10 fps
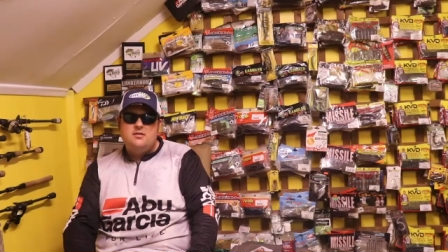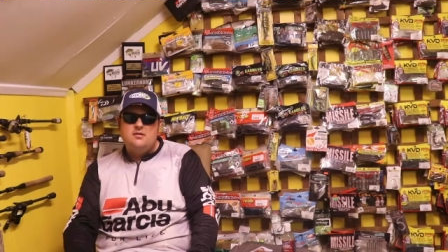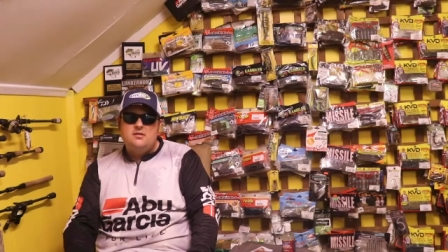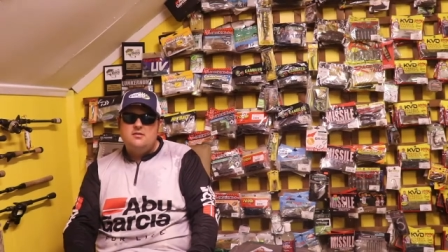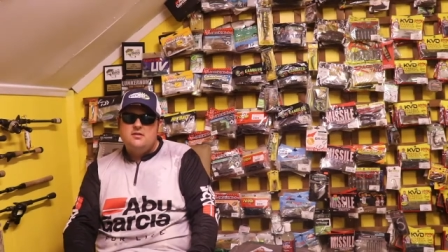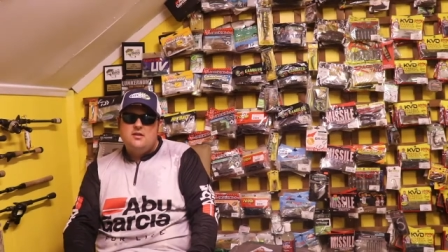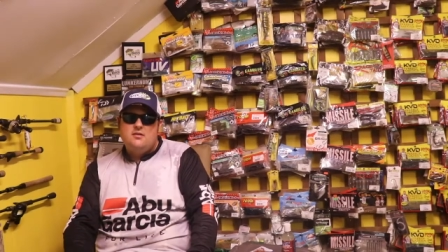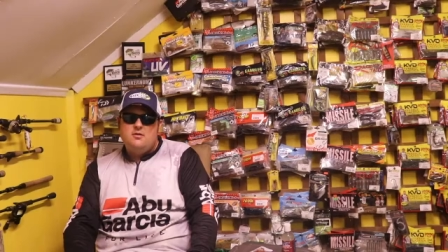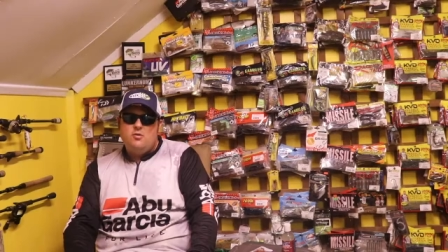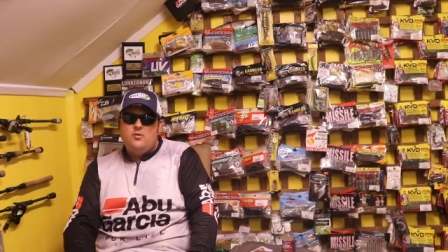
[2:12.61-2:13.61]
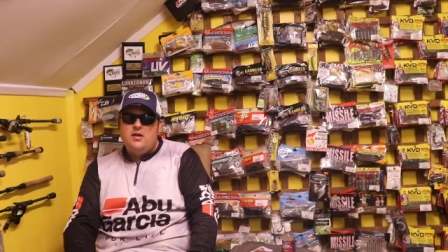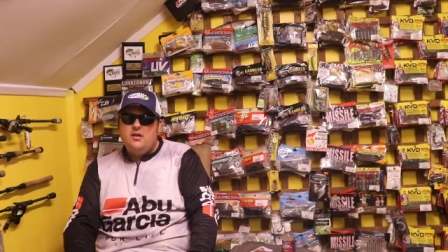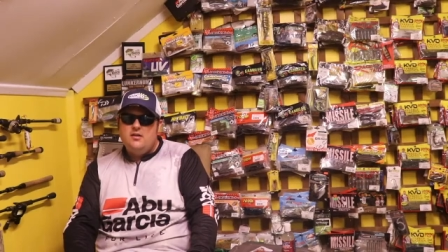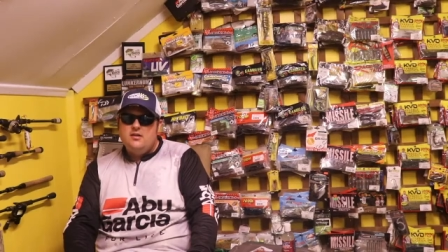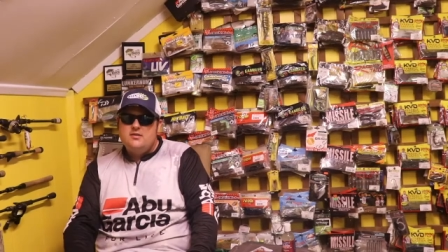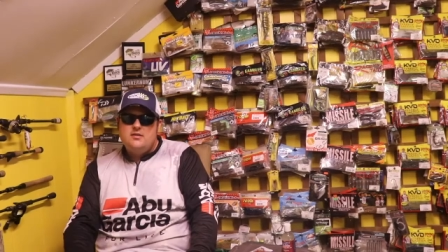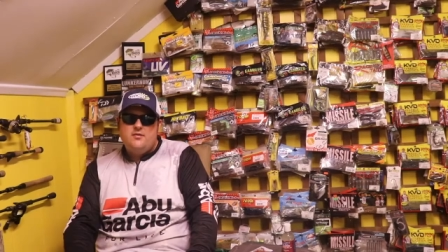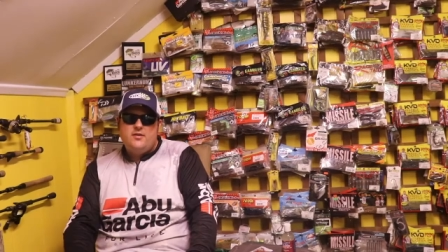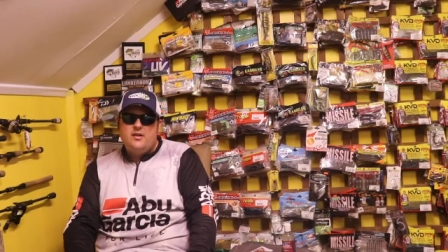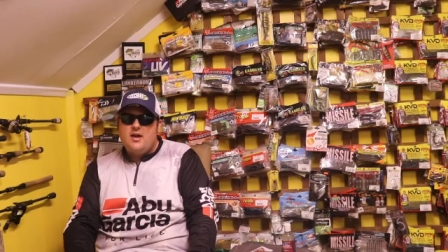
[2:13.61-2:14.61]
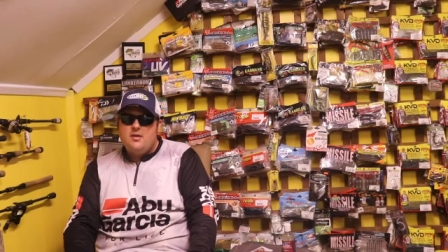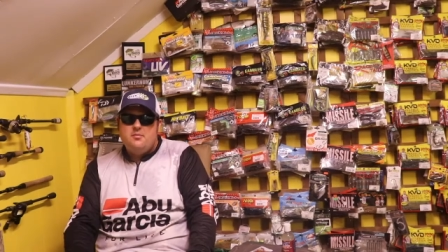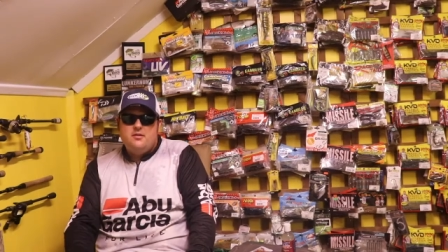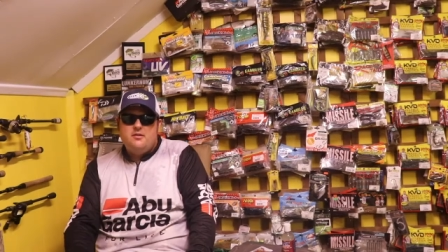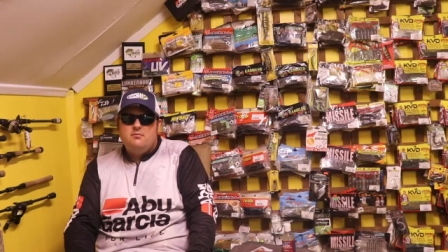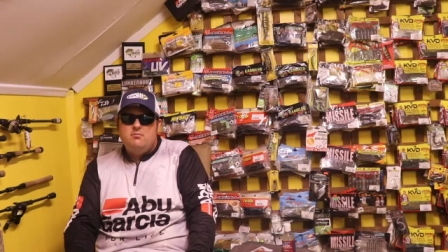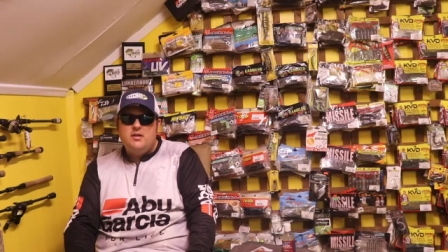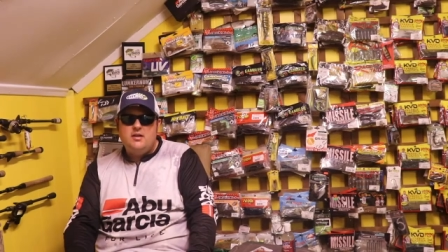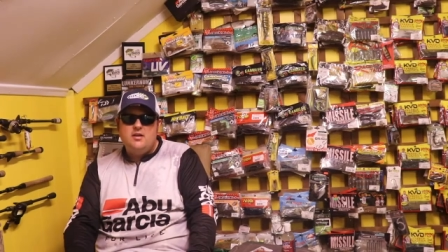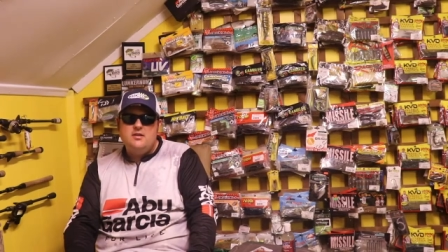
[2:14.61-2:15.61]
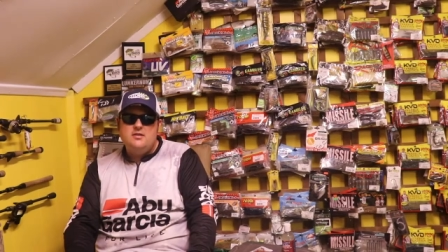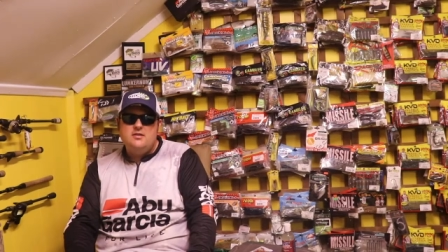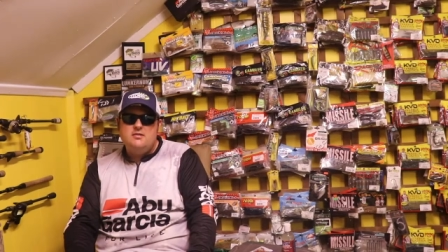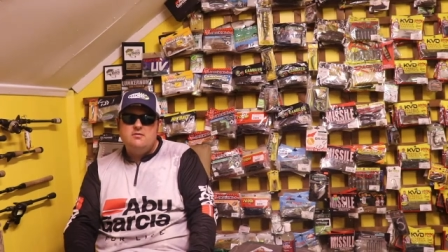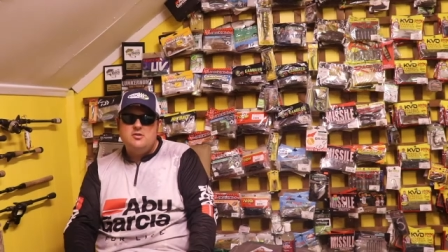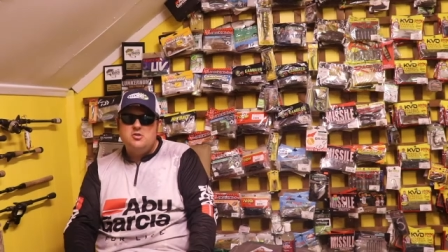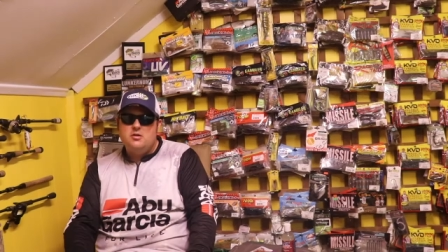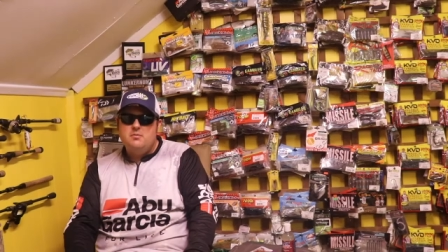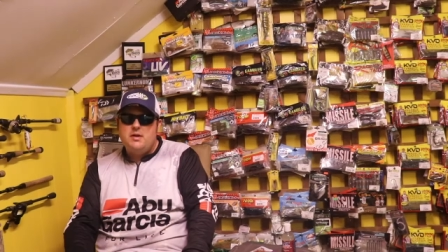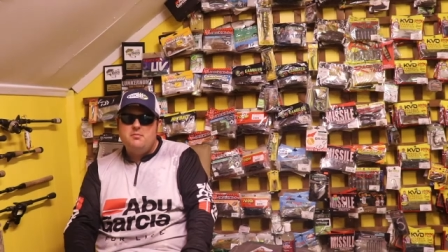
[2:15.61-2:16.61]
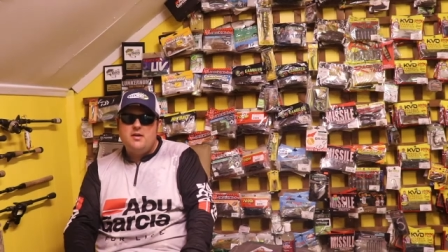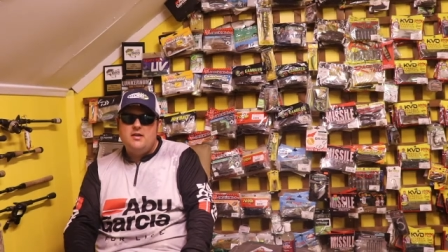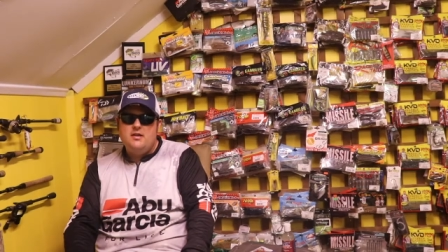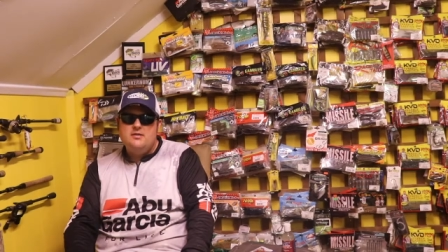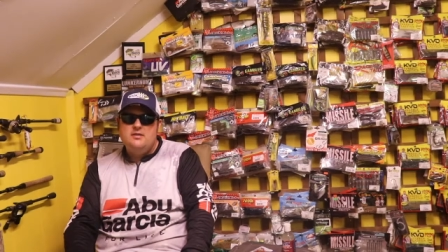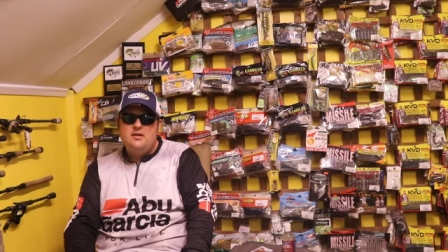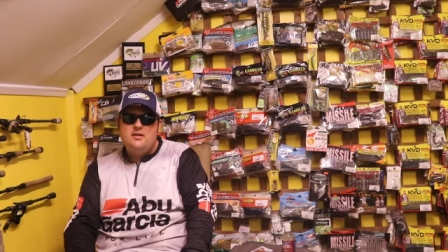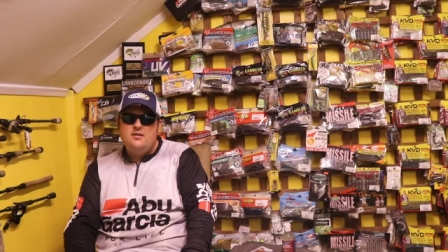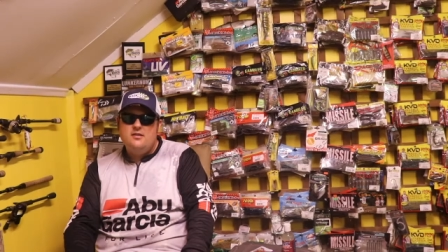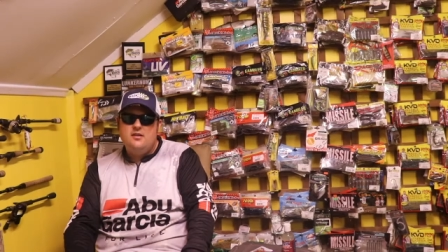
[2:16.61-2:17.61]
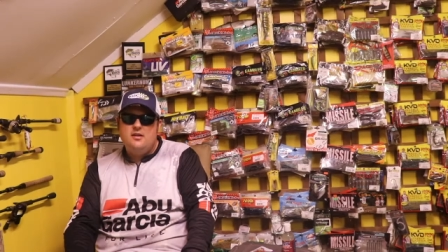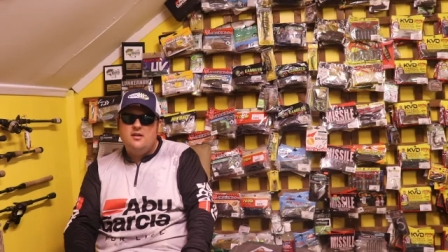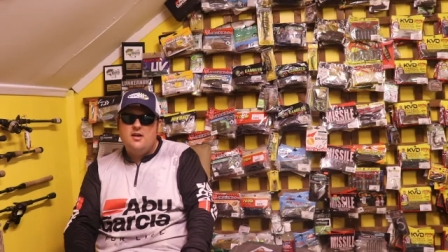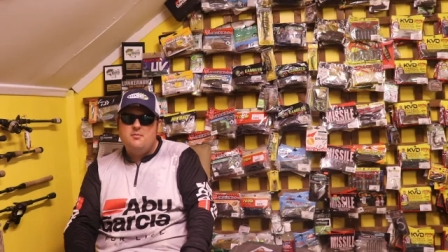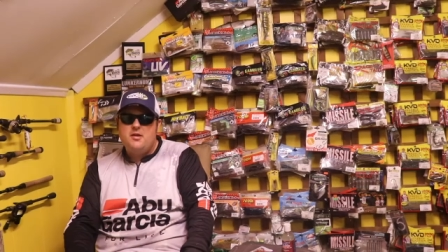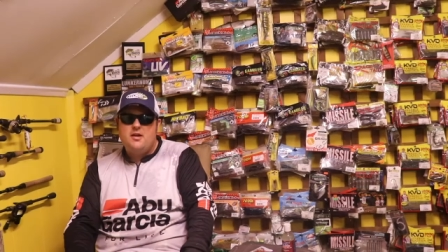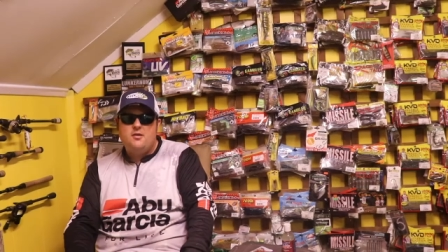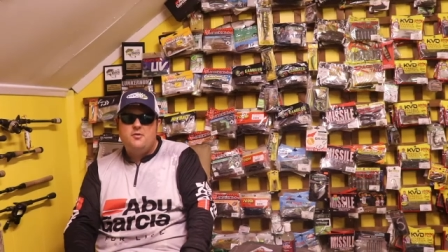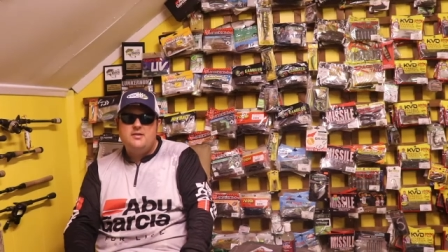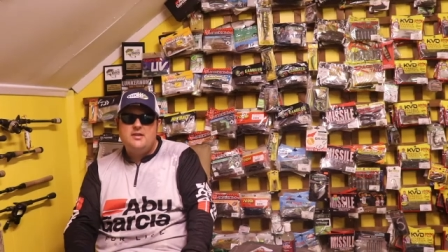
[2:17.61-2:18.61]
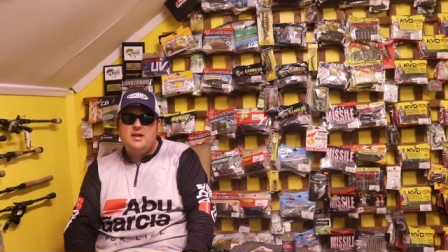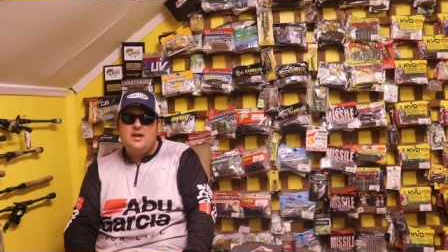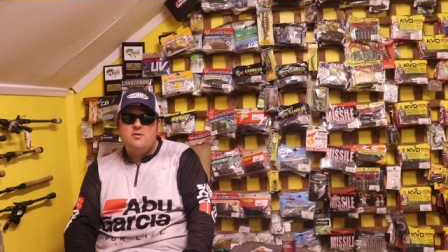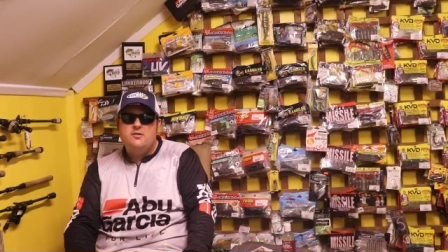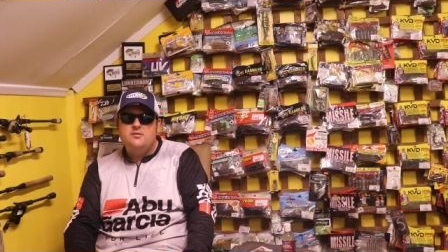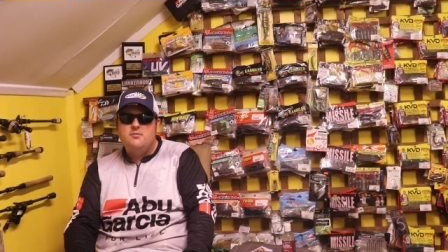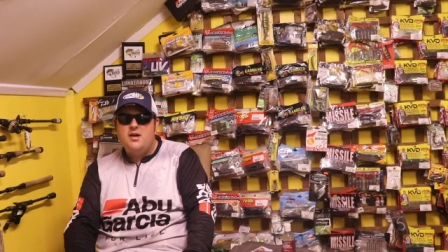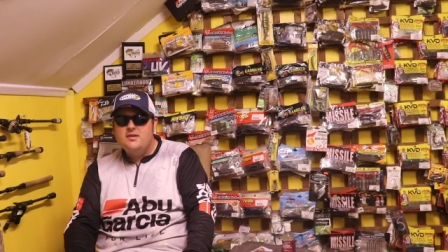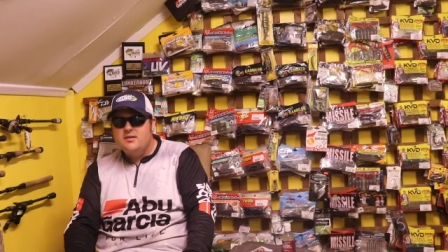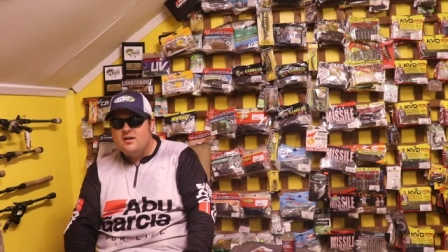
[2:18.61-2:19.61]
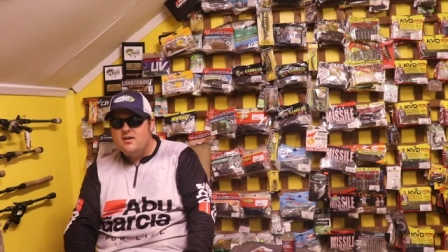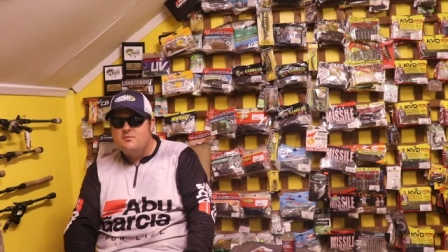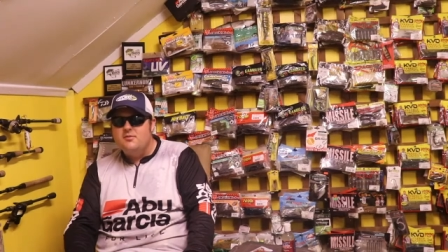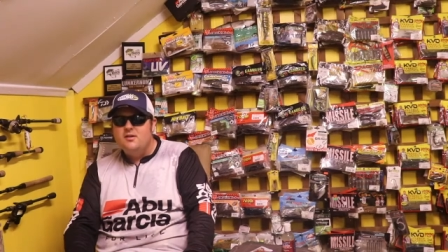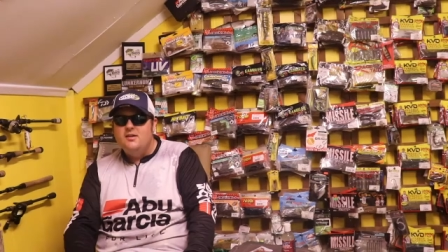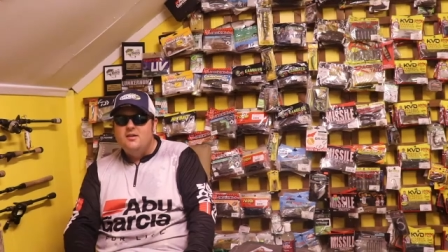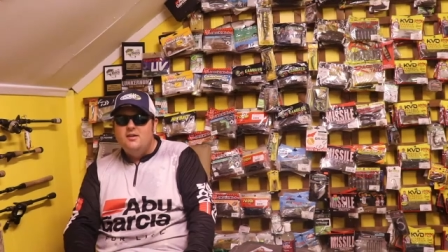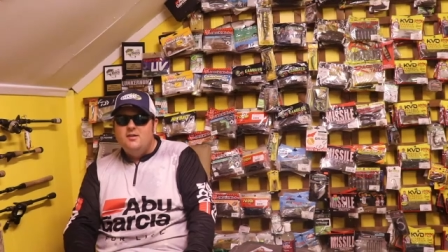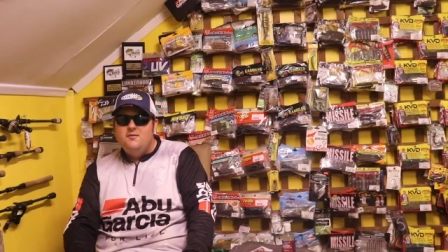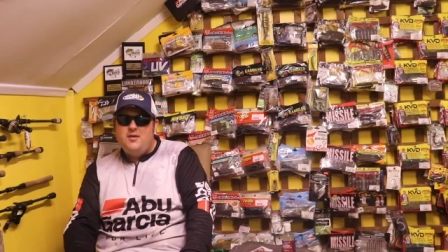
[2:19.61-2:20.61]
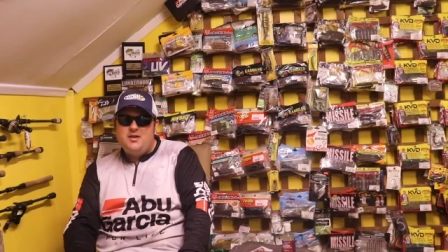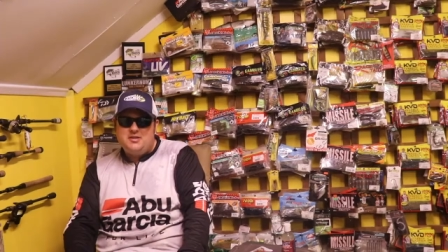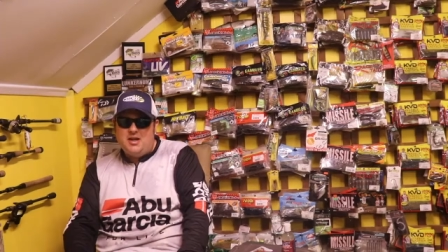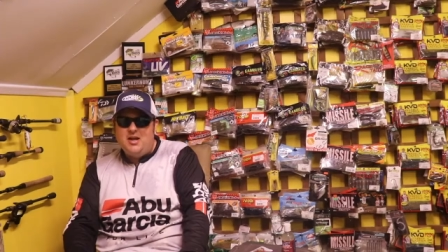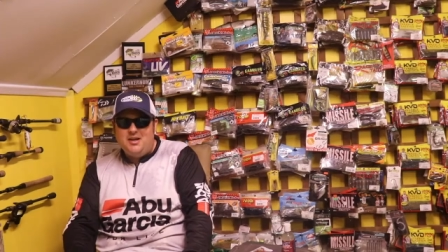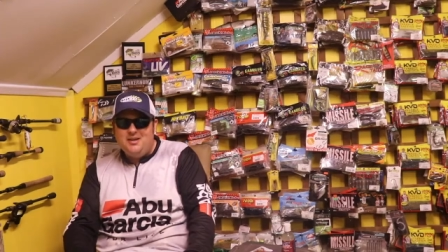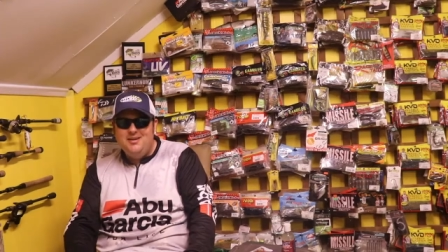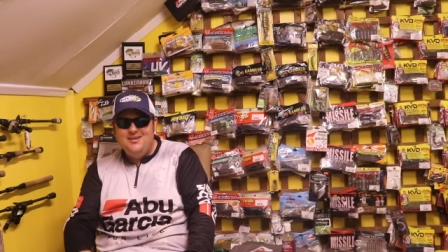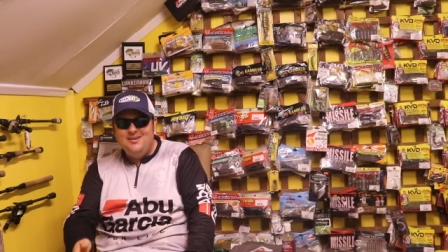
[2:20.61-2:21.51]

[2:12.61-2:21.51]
And it's like, okay, that's never going to happen, because if the jerk bait bite isn't on, like, I'm not going to waste 8 hours of my time fishing